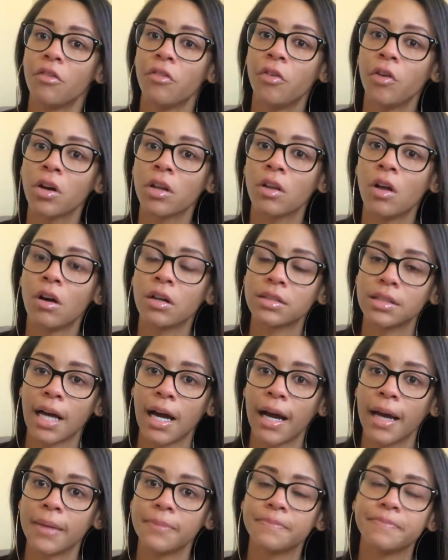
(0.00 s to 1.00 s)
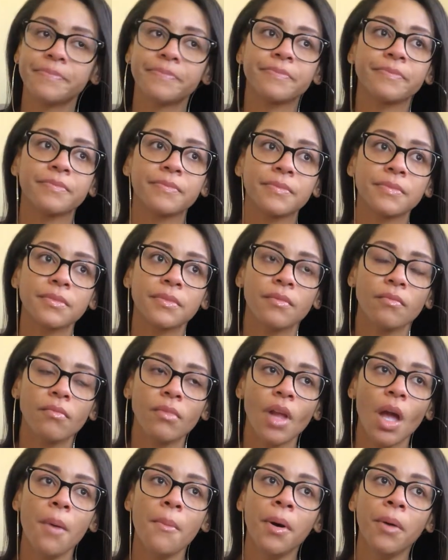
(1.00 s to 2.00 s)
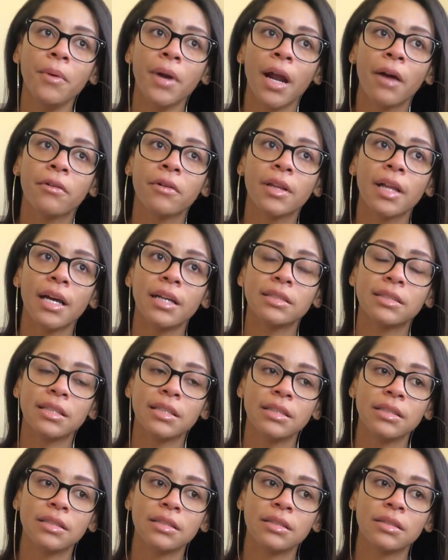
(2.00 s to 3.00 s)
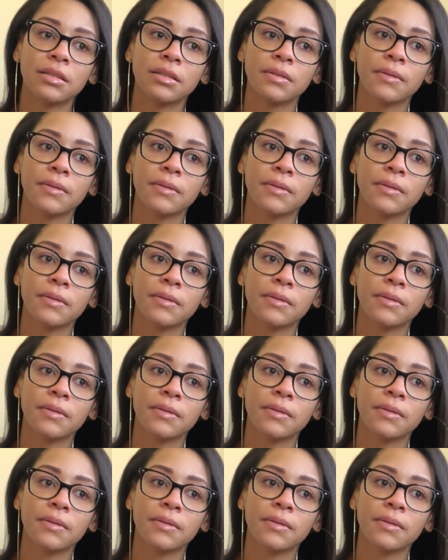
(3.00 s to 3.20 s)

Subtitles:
for a long time. But what I realized is